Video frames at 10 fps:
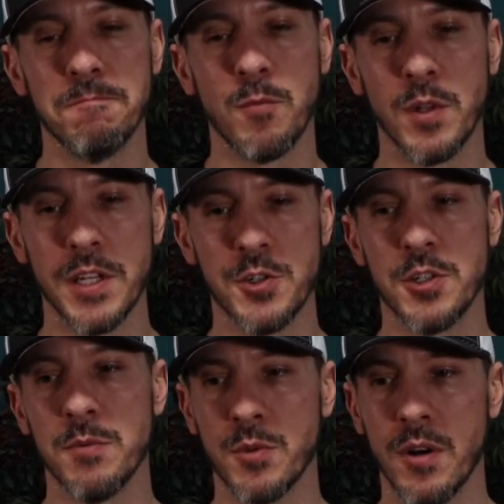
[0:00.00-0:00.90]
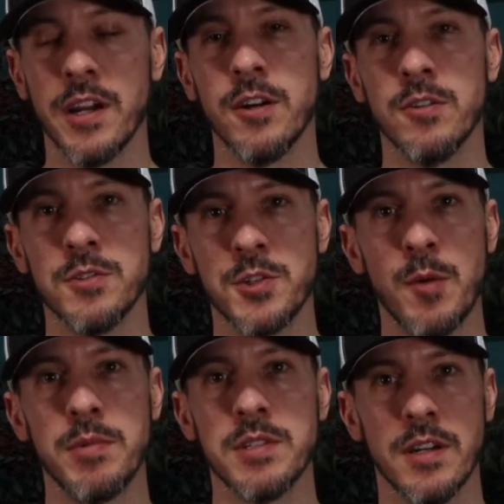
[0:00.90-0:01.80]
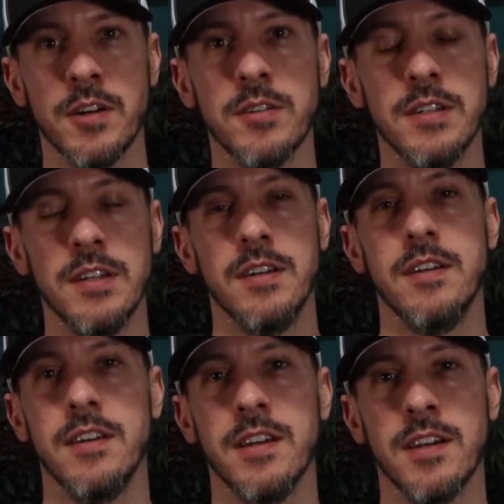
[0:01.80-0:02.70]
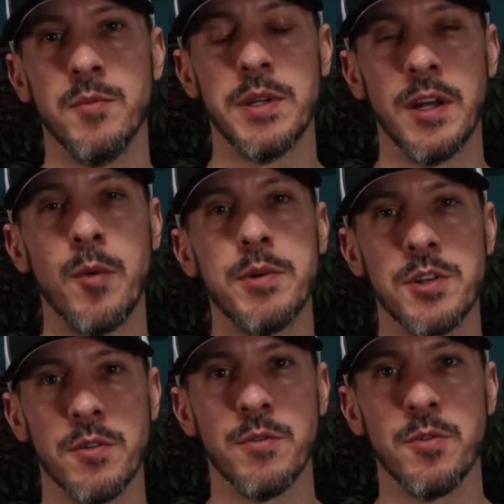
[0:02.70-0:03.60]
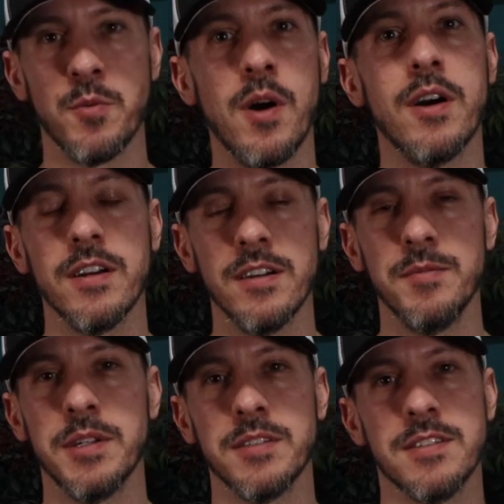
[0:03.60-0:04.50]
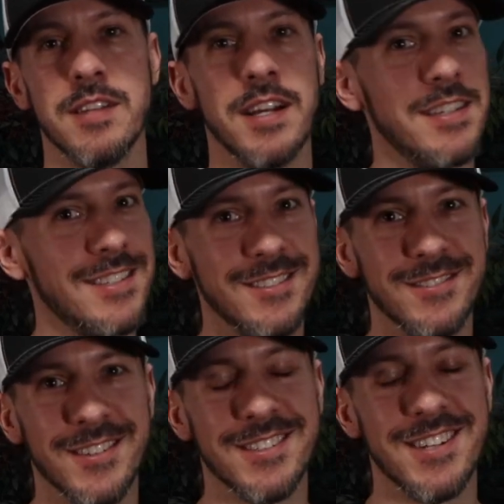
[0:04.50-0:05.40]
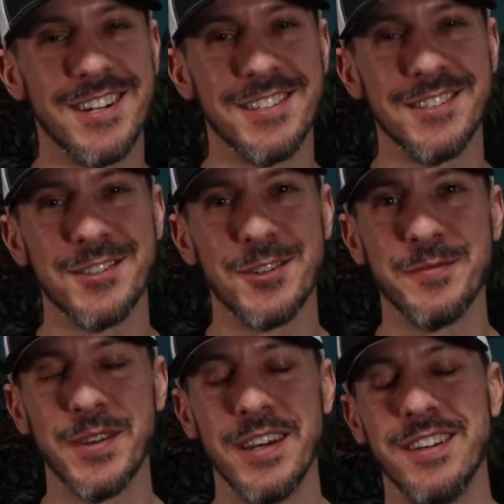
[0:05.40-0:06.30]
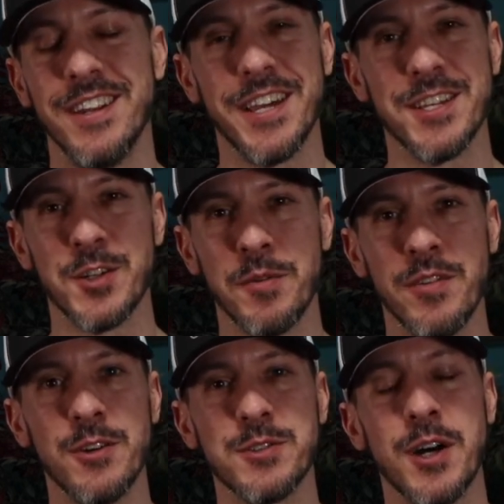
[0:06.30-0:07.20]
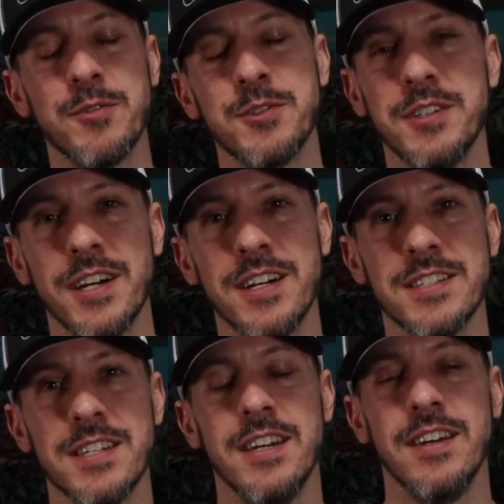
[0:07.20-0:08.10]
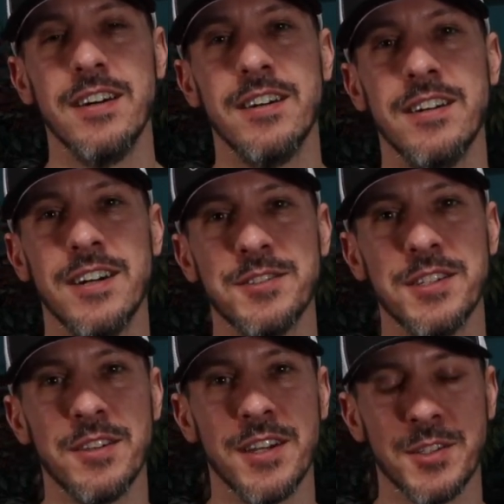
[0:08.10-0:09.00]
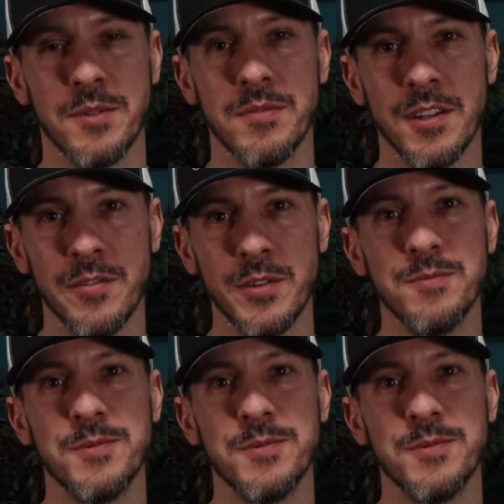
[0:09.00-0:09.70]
relationships where iron sharpens iron, and we can help each other through the walk, because it's not easy. It's not easy. So in any case, hope the video is helpful to you guys. I'll see you in the next one. I love you.